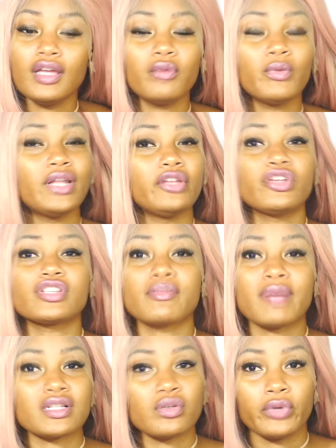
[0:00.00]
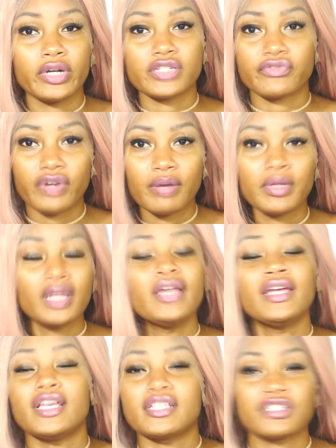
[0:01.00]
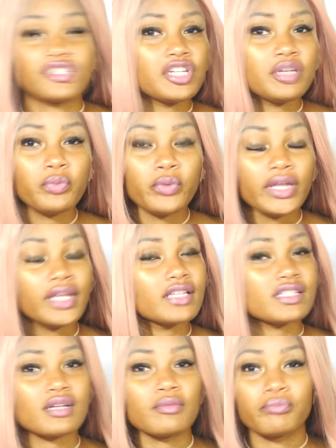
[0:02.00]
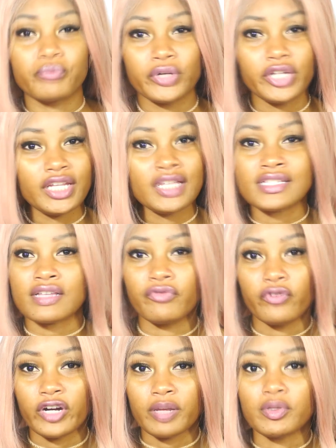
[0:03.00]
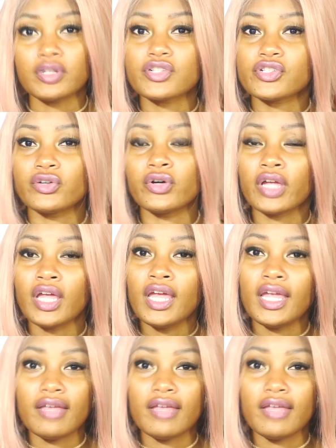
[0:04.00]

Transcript: well it doesn't matter where it's from it's a cheap wig it's but it's affordable so